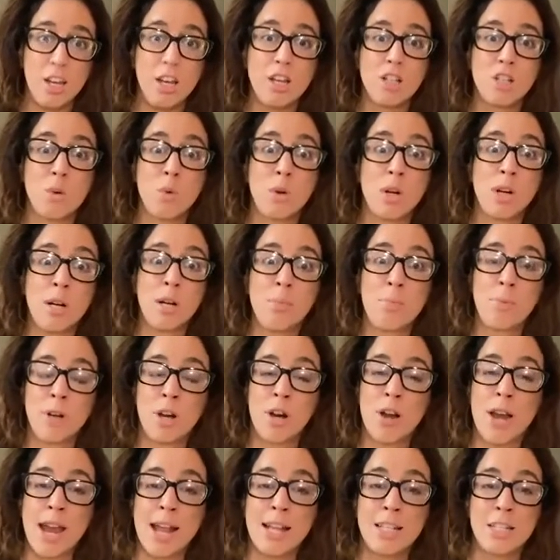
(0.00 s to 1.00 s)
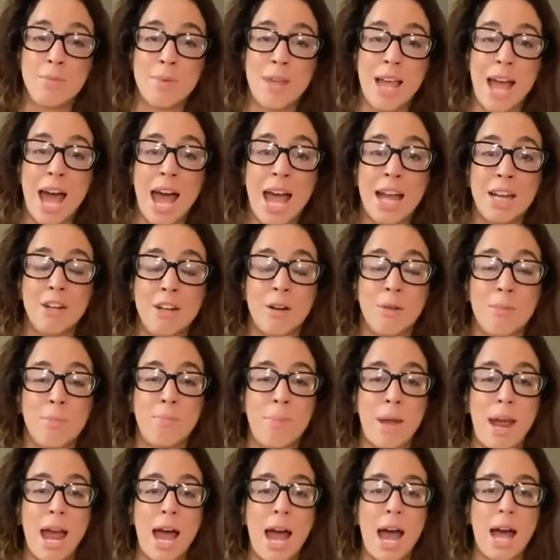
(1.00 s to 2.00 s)
So we're going to put our hands behind our
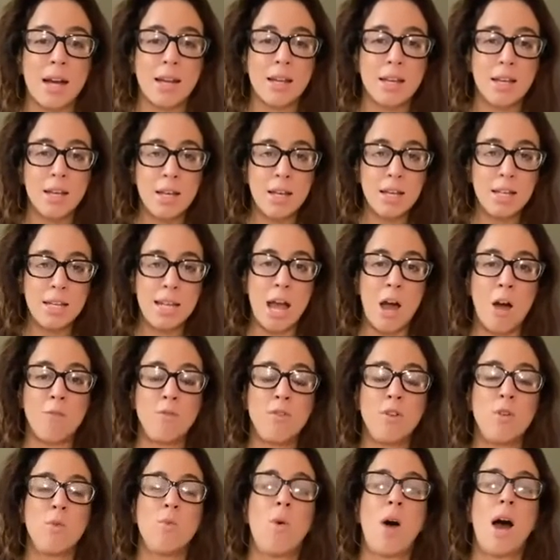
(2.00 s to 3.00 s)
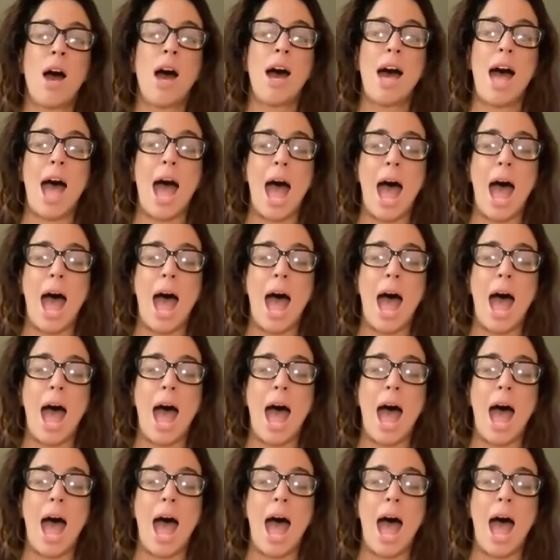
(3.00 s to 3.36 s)
back. Now, if you want,